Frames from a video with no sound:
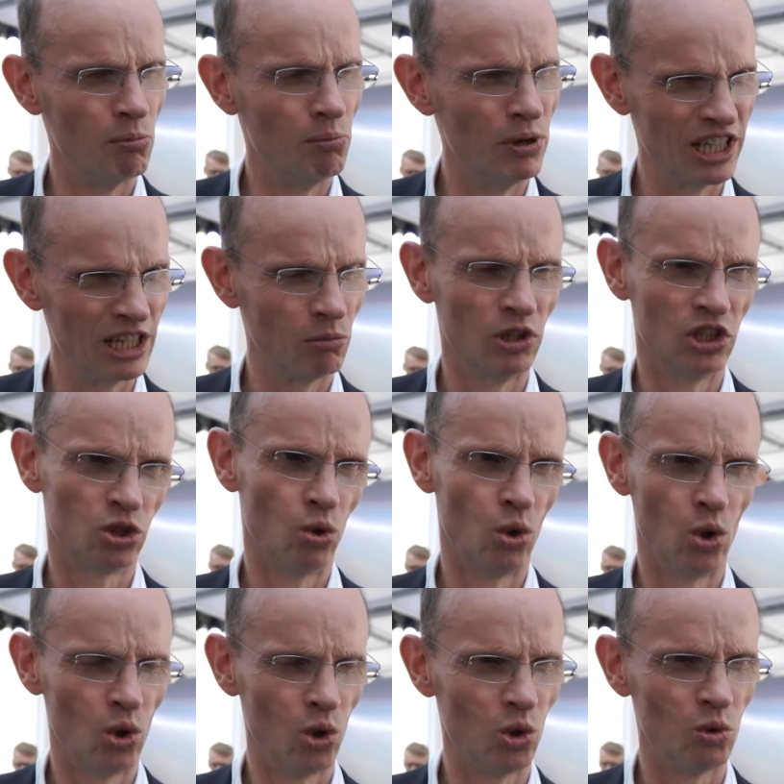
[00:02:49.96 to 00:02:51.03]
but it was
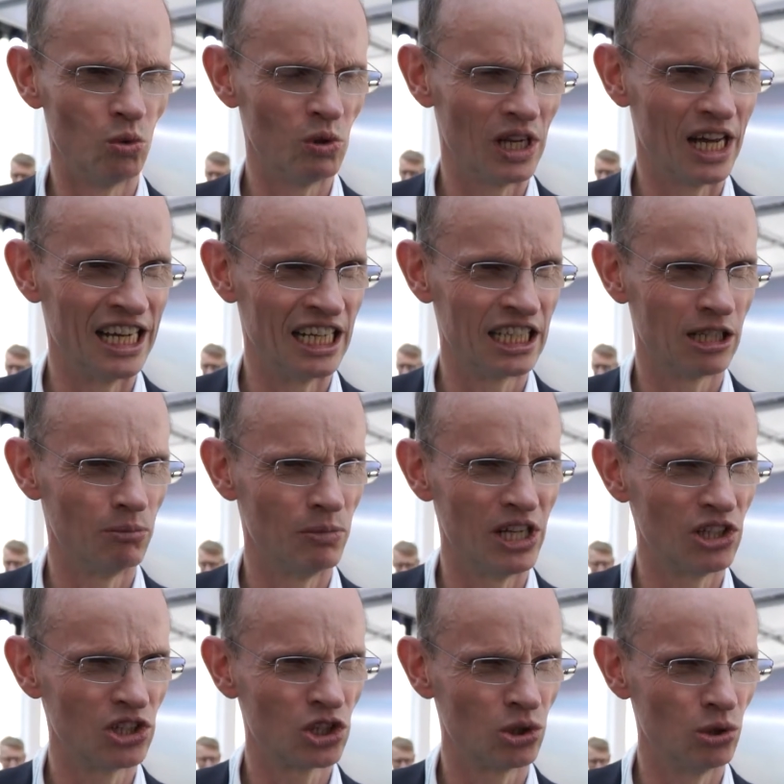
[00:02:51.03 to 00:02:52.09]
all a little
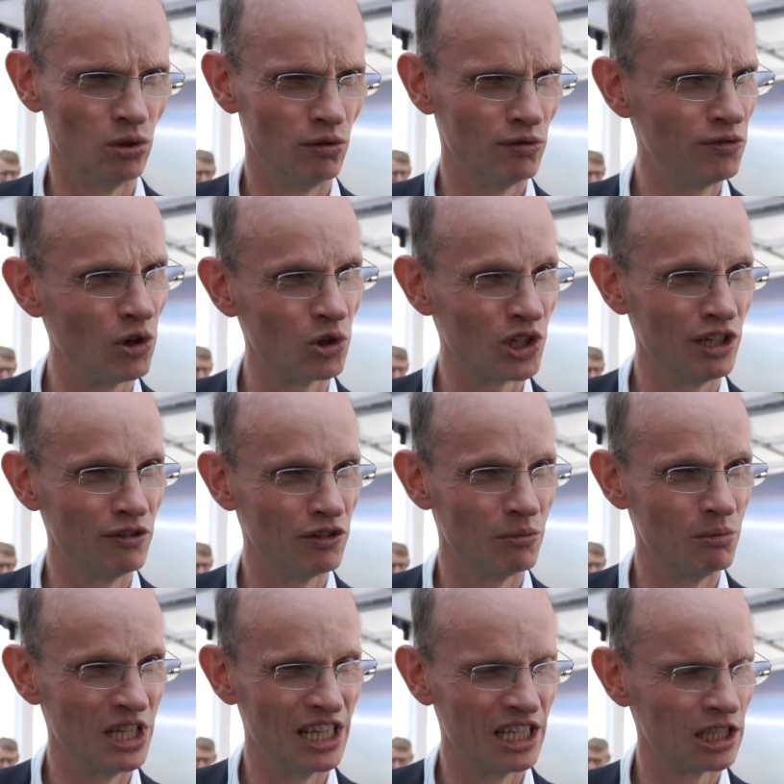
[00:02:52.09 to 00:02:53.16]
bit too foggy for
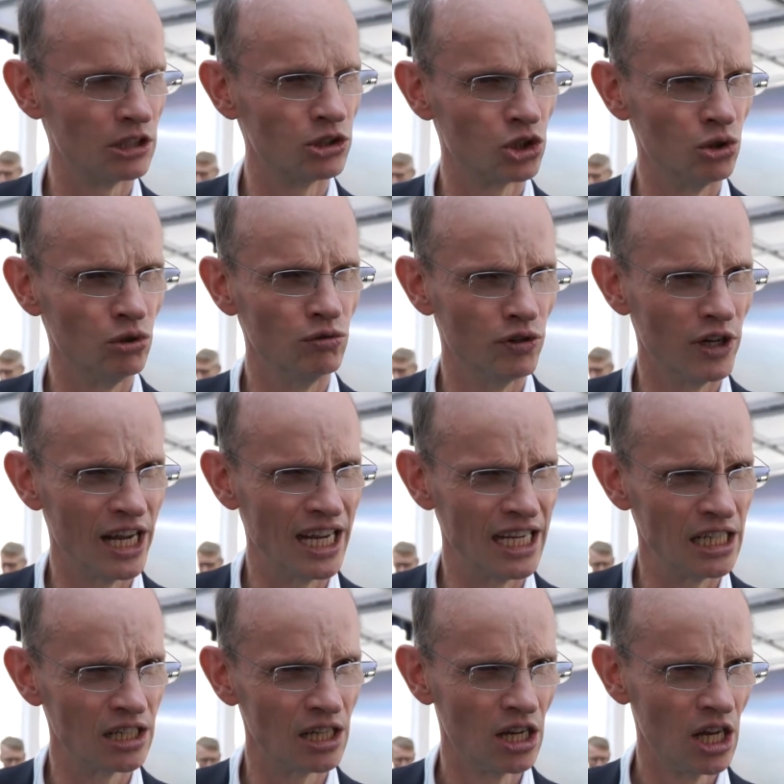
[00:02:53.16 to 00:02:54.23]
me, a little too
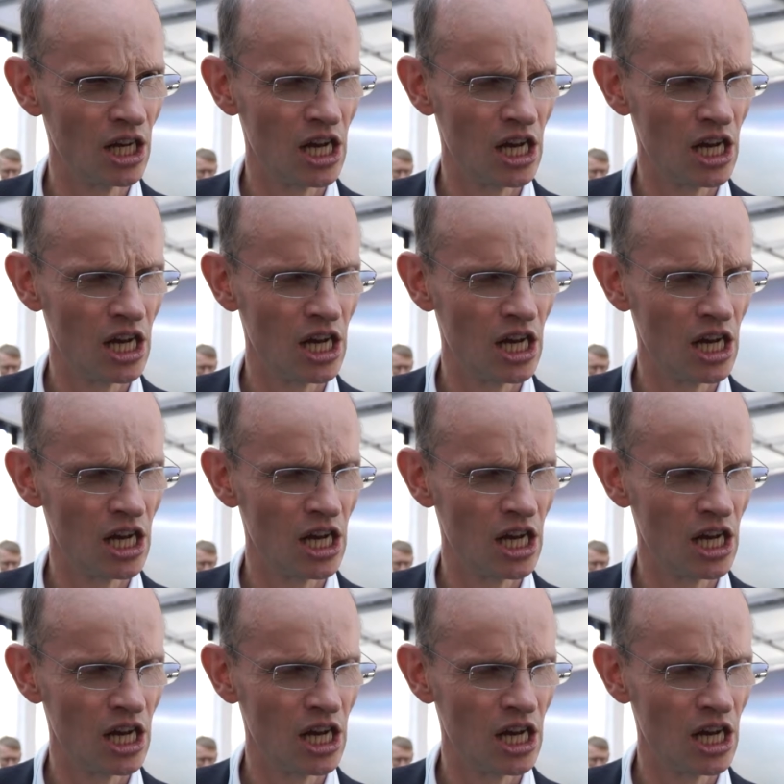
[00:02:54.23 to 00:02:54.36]
vague.